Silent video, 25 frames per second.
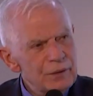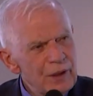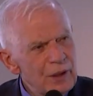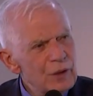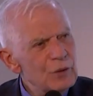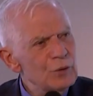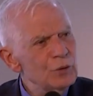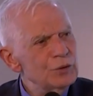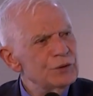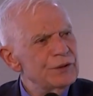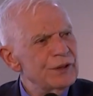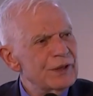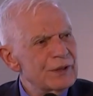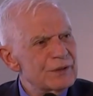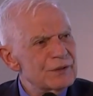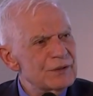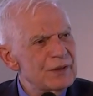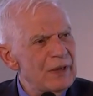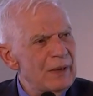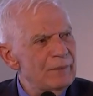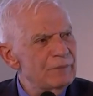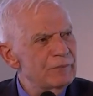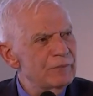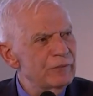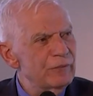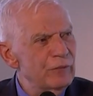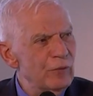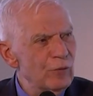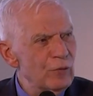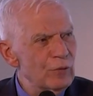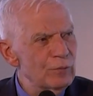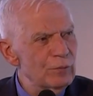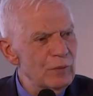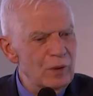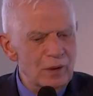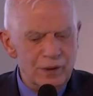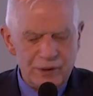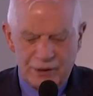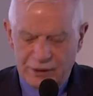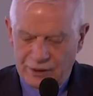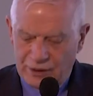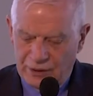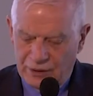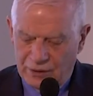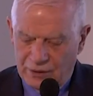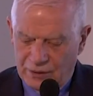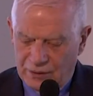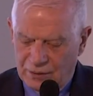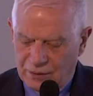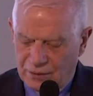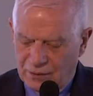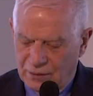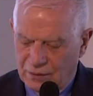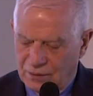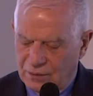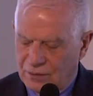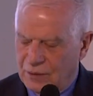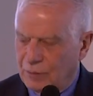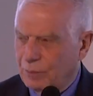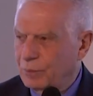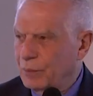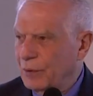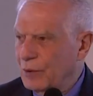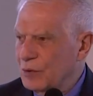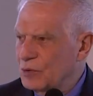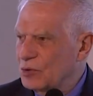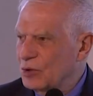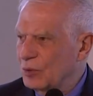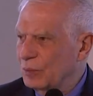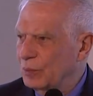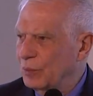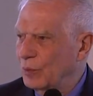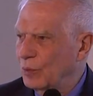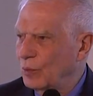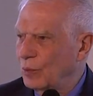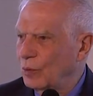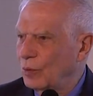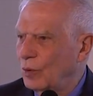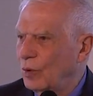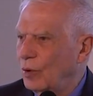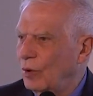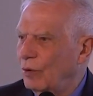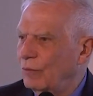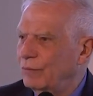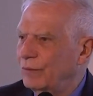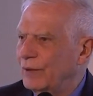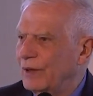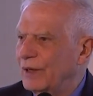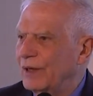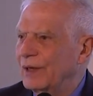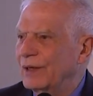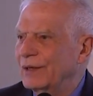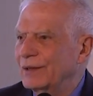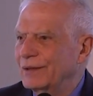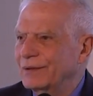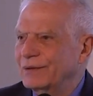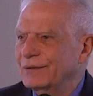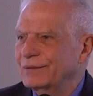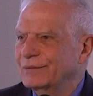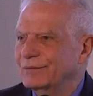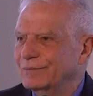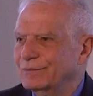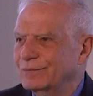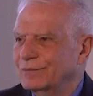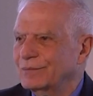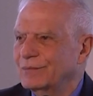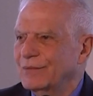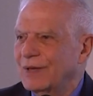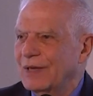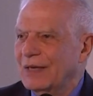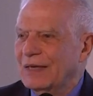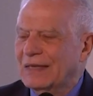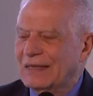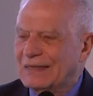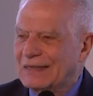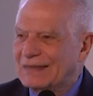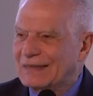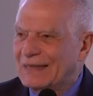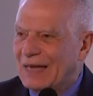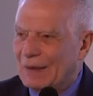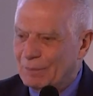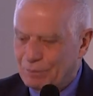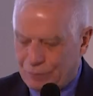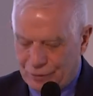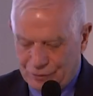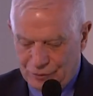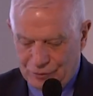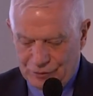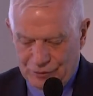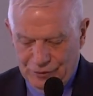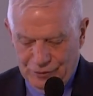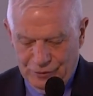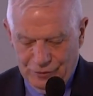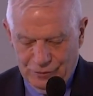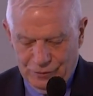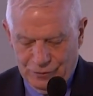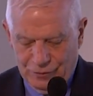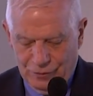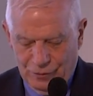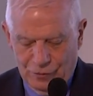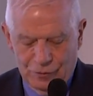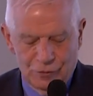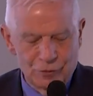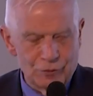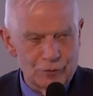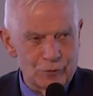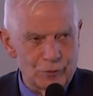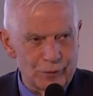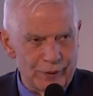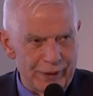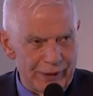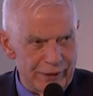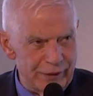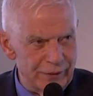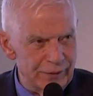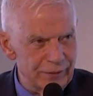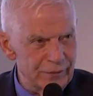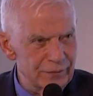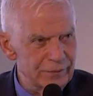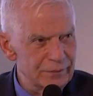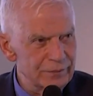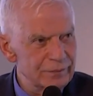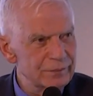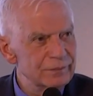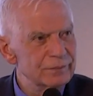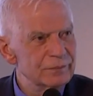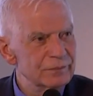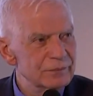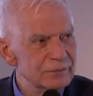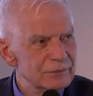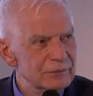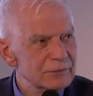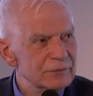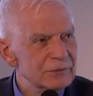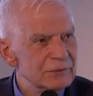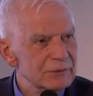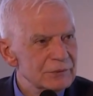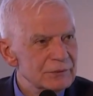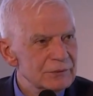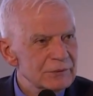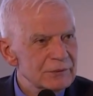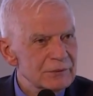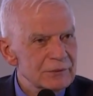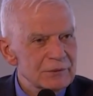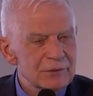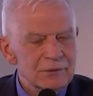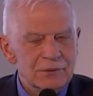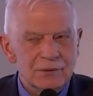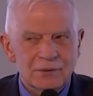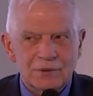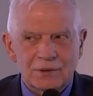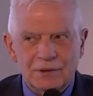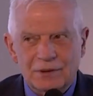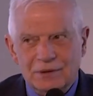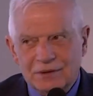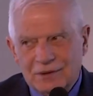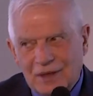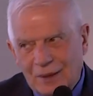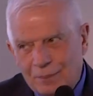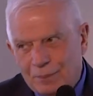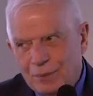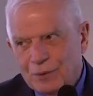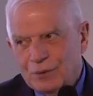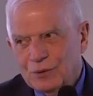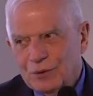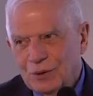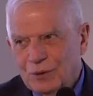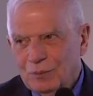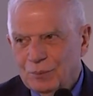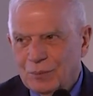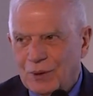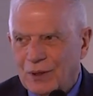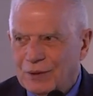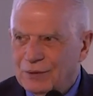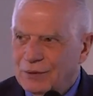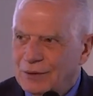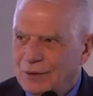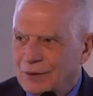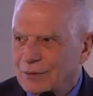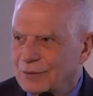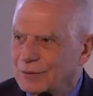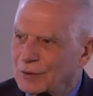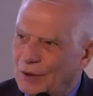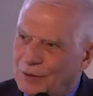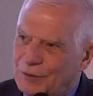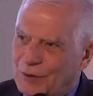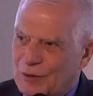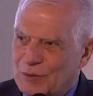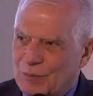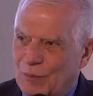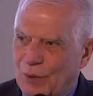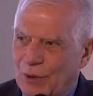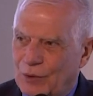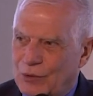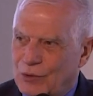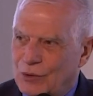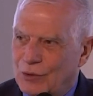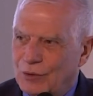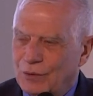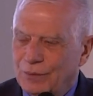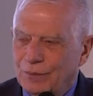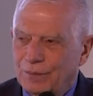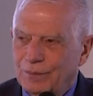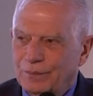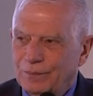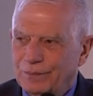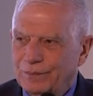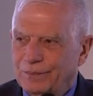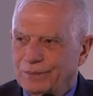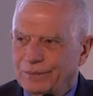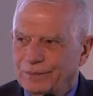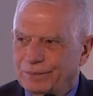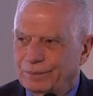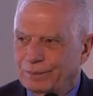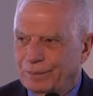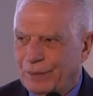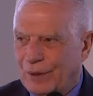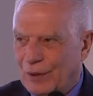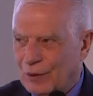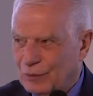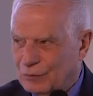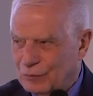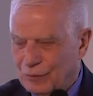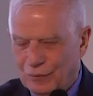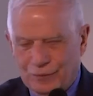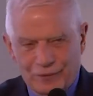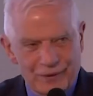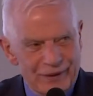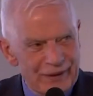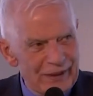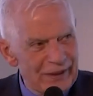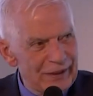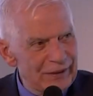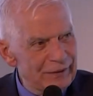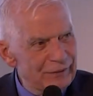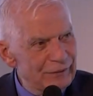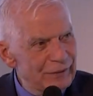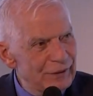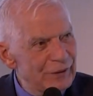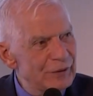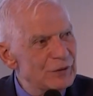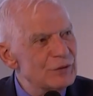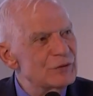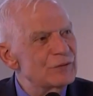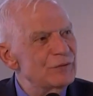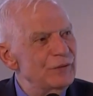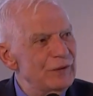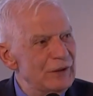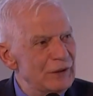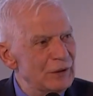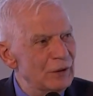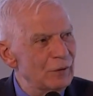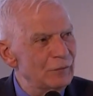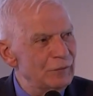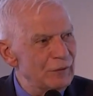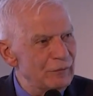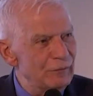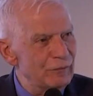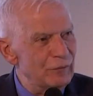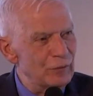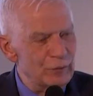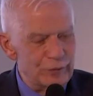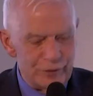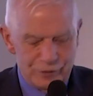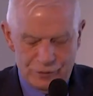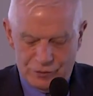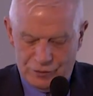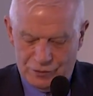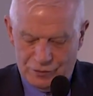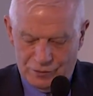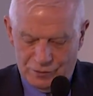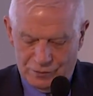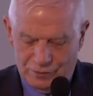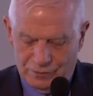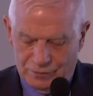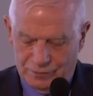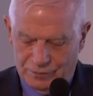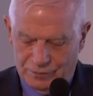they could accept formally the principle of a independent Ukraine. Independent, but not as much. Part of their sphere of influence.